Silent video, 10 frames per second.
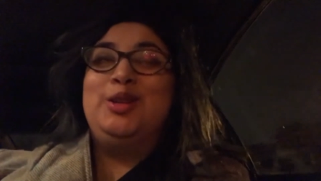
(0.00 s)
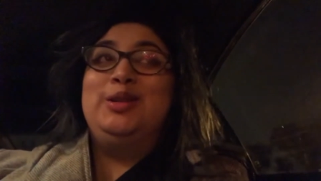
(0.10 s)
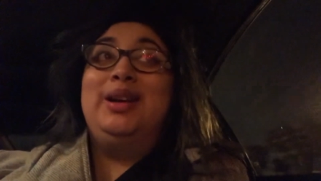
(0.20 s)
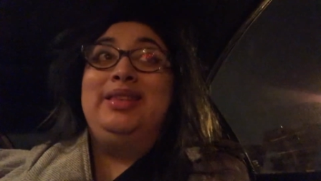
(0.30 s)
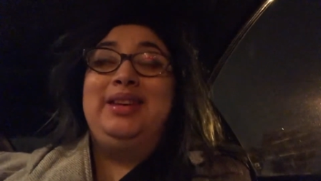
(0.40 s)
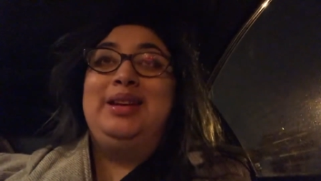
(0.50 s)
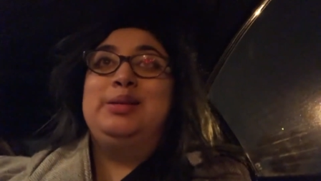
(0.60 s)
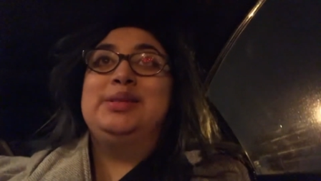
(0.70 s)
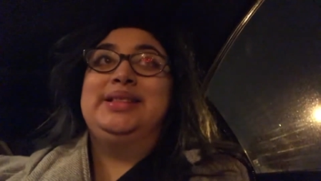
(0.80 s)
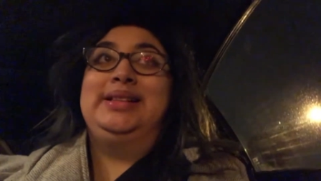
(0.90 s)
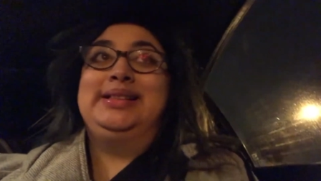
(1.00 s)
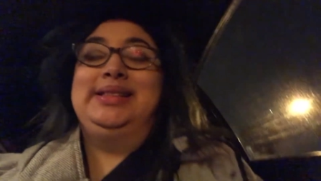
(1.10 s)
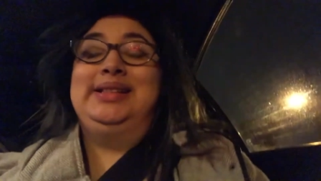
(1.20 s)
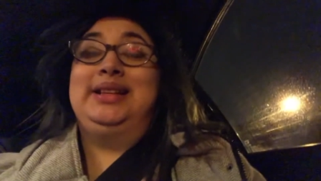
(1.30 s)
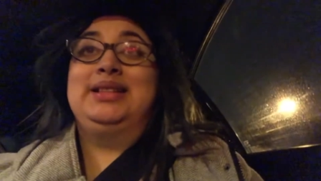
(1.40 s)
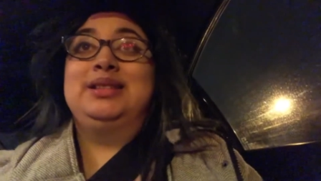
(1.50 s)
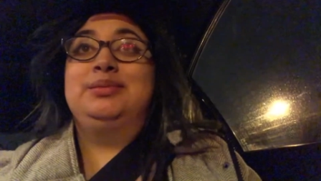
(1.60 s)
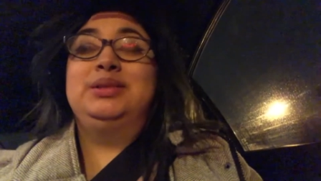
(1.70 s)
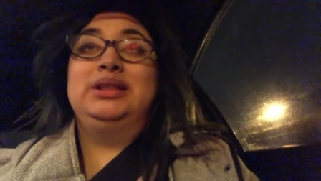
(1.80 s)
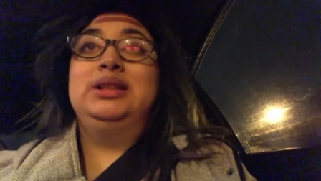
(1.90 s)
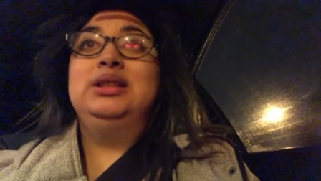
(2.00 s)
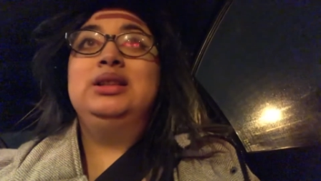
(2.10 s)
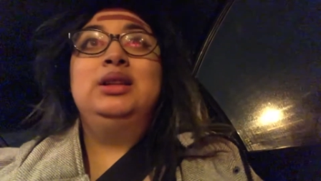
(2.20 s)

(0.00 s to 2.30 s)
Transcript: you, I think it was like 6 something.